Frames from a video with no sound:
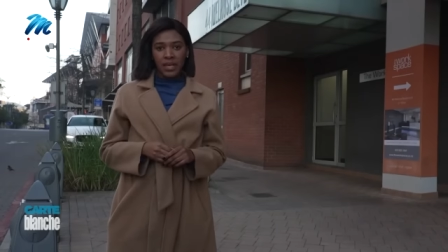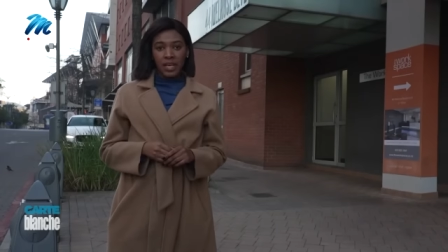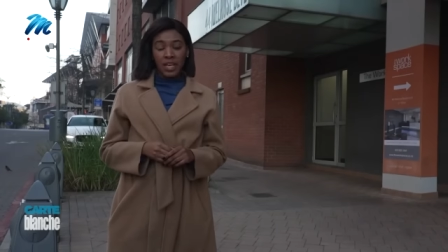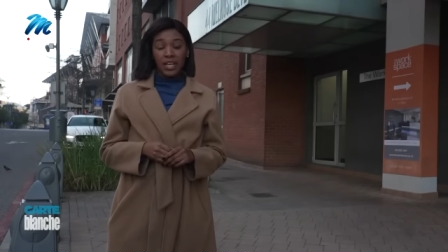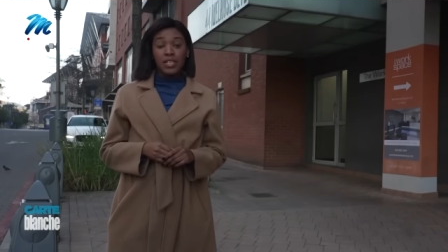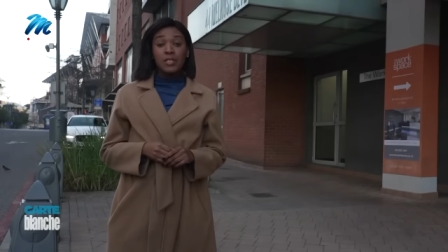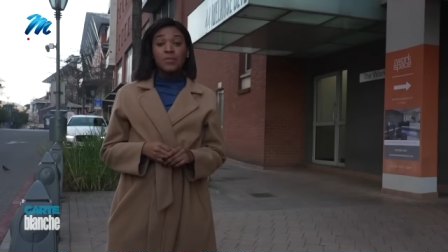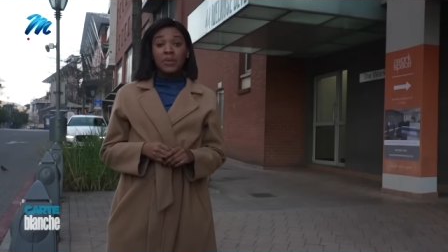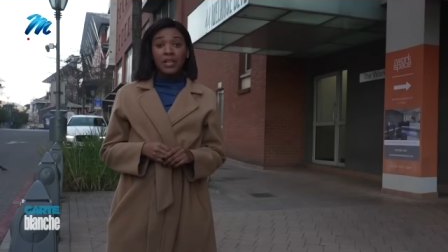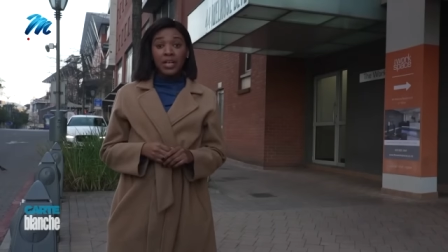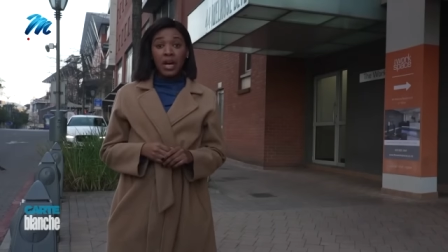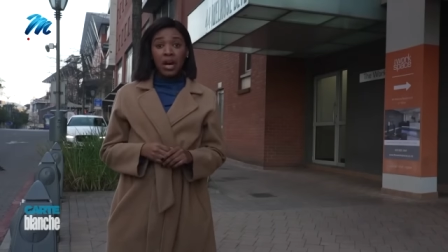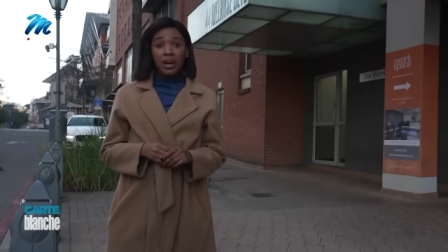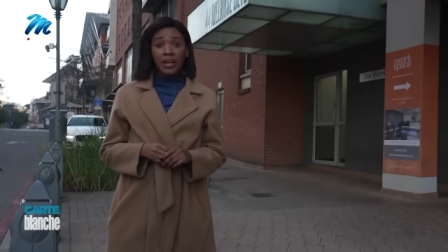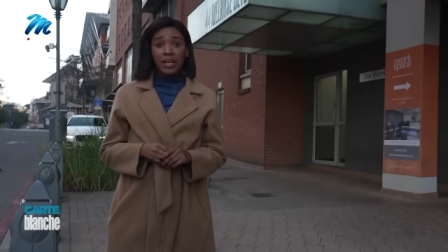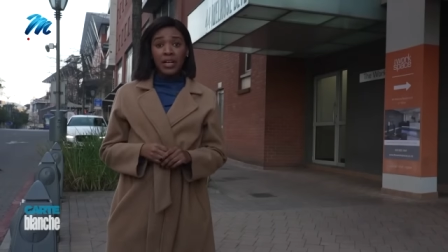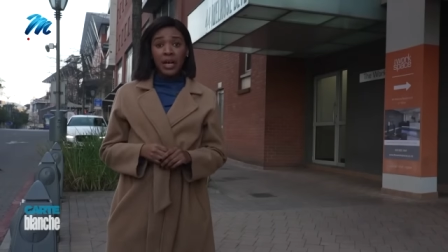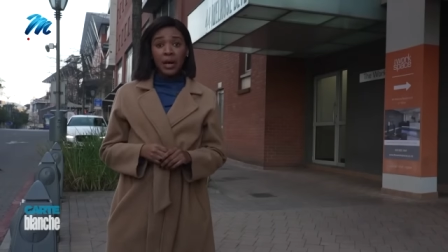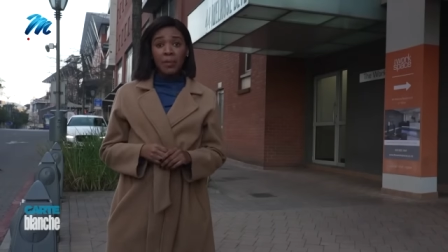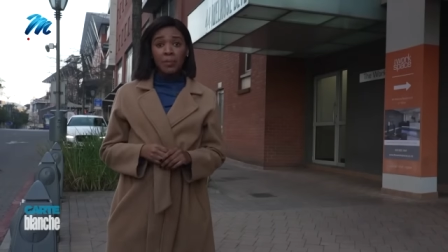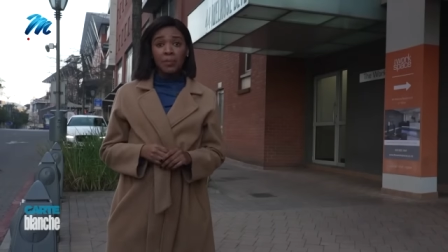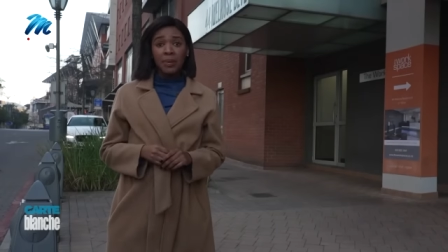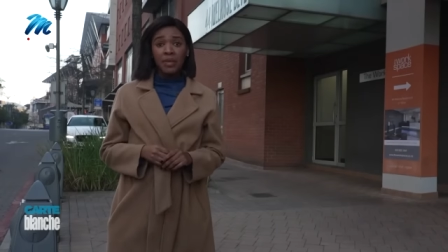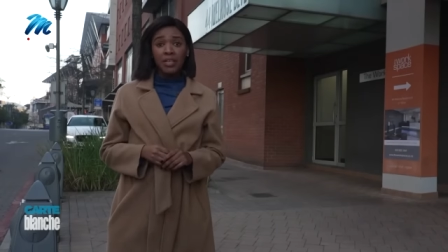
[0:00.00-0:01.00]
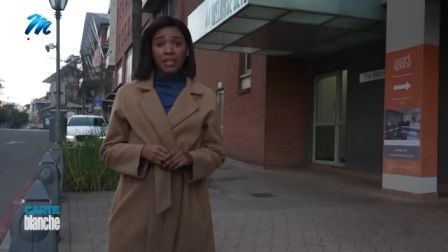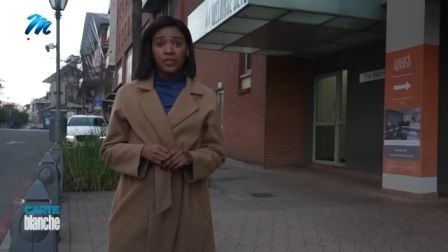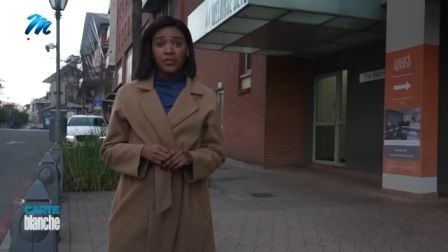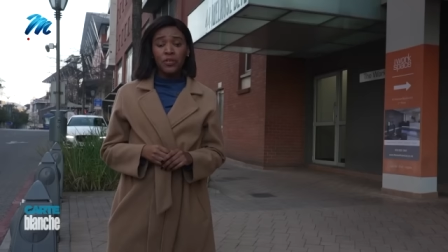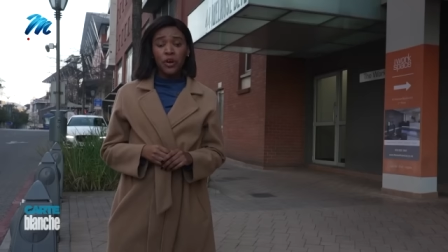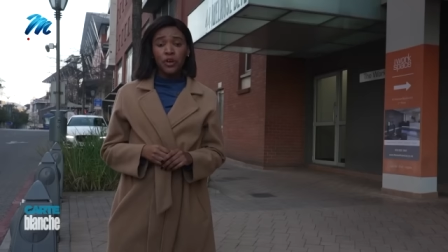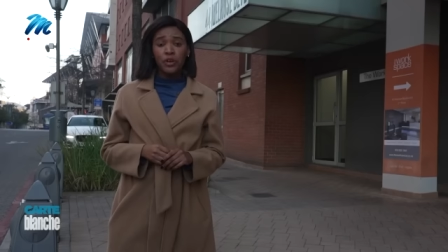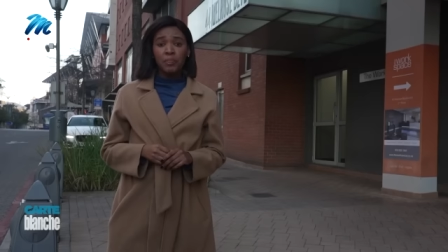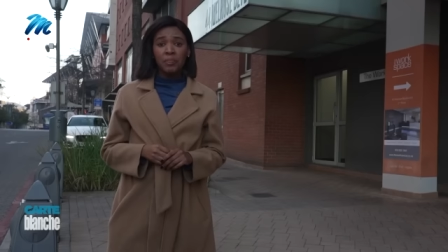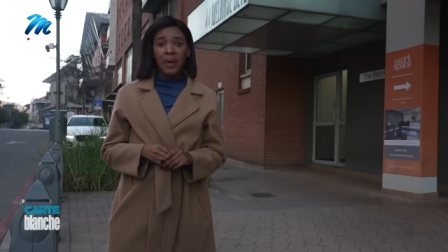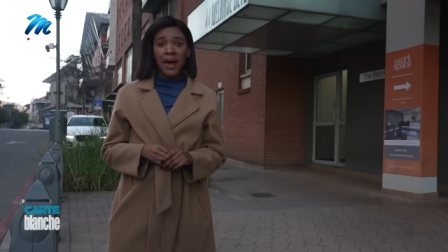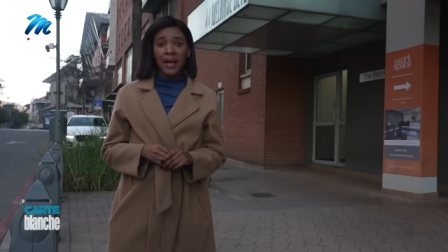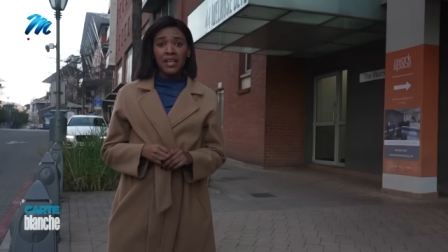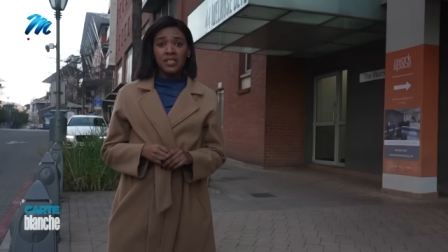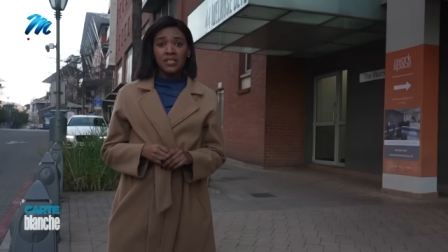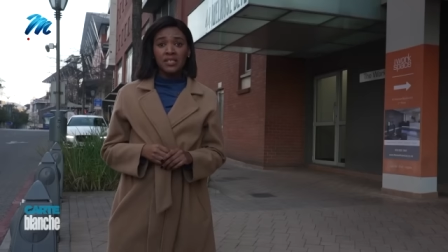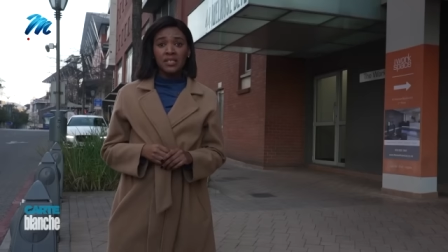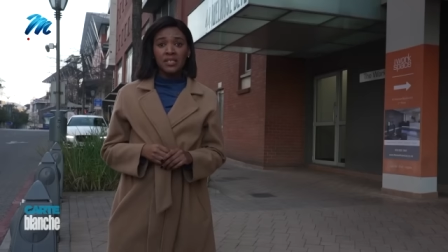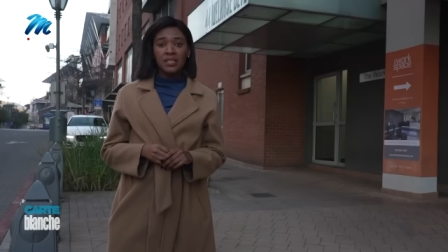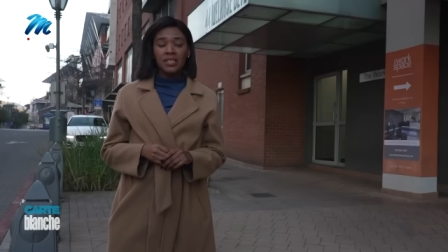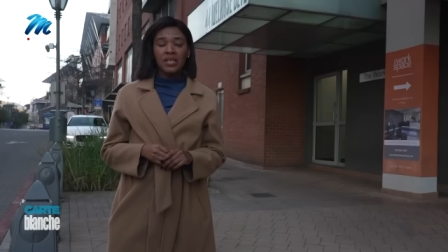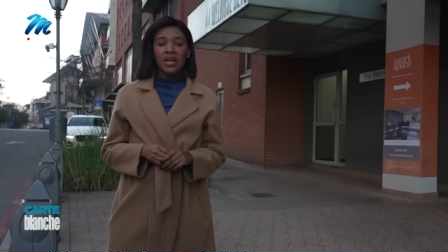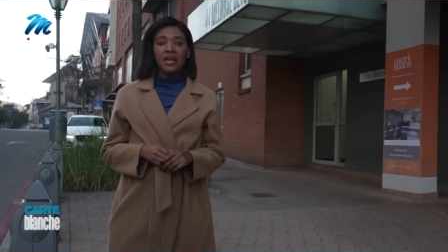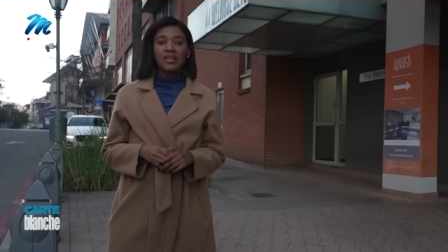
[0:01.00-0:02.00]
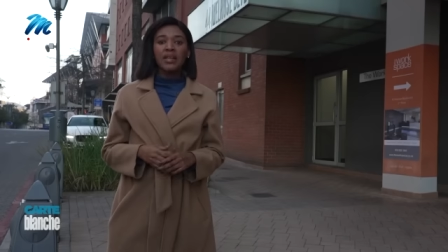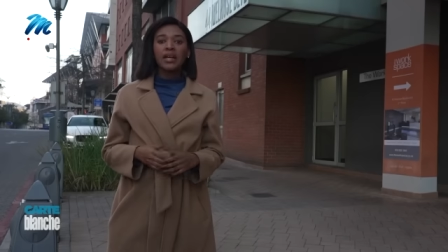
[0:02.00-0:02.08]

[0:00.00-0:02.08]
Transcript: His P R company wrote back to say